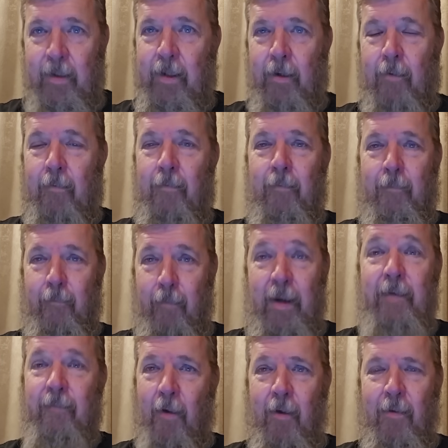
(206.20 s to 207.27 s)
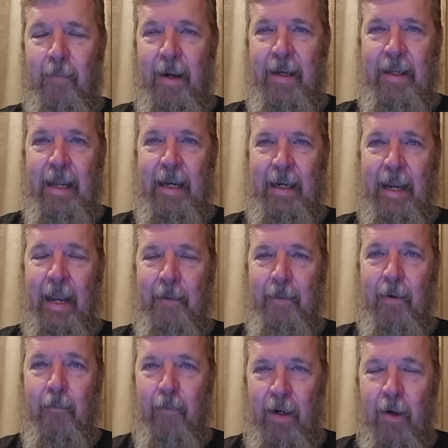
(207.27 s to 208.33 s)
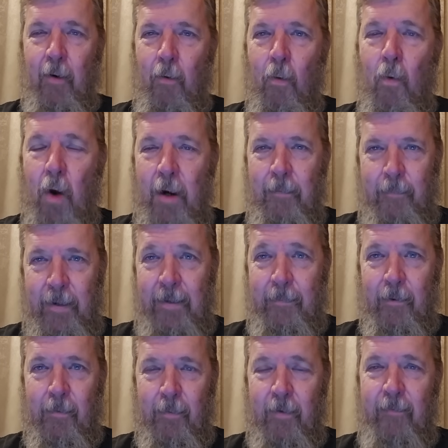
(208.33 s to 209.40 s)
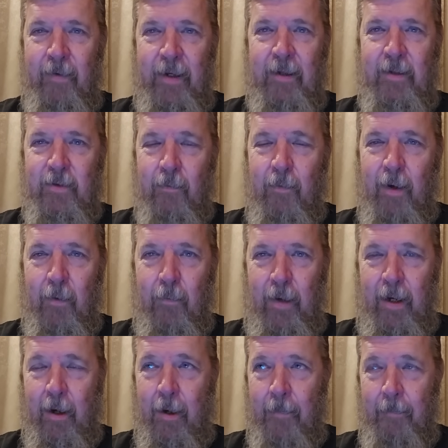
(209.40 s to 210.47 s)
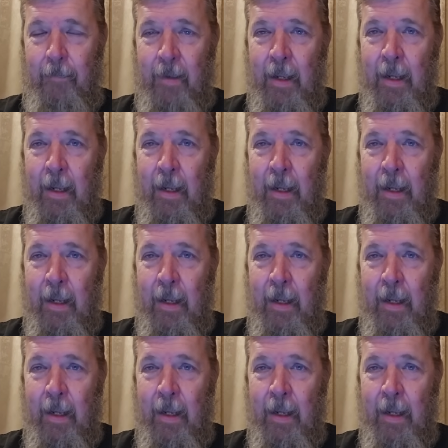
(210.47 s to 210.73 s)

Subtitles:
You know, we've all made that comment. We don't want people moving to where we are.